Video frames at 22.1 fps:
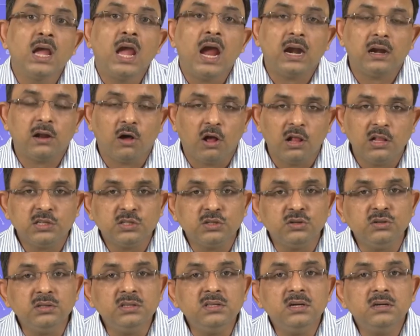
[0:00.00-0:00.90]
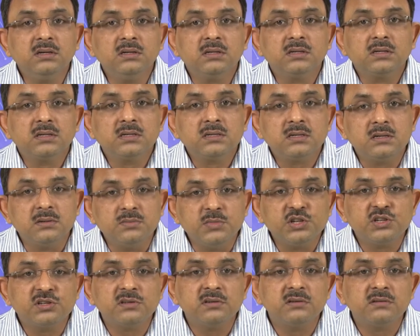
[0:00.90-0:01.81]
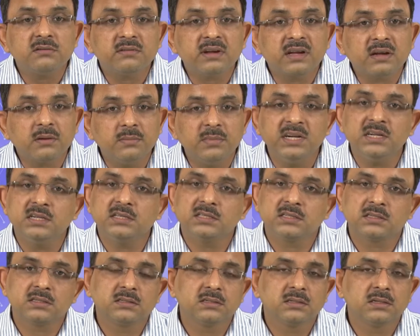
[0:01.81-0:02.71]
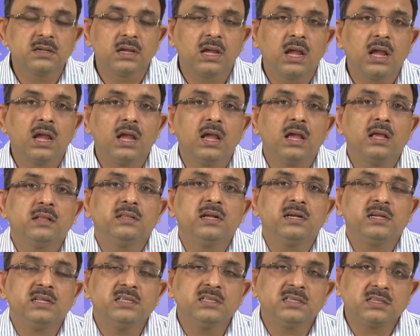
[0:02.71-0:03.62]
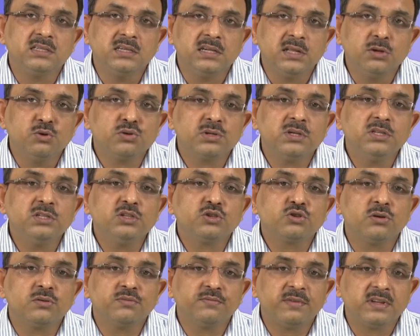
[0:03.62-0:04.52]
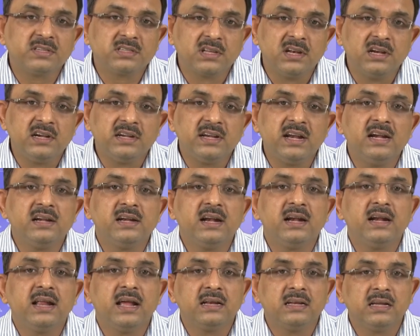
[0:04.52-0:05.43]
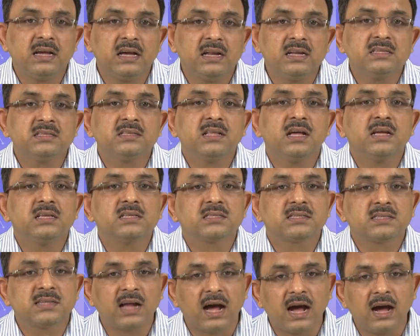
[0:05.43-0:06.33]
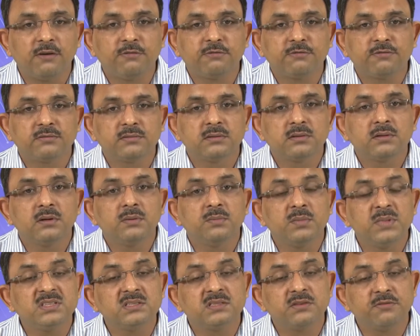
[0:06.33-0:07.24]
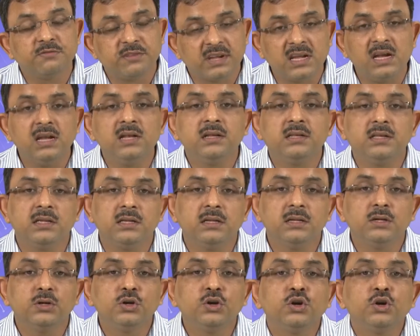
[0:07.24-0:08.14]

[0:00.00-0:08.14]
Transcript: and also the commission recommends that institutions should facilitate and encourage the staff means the faculty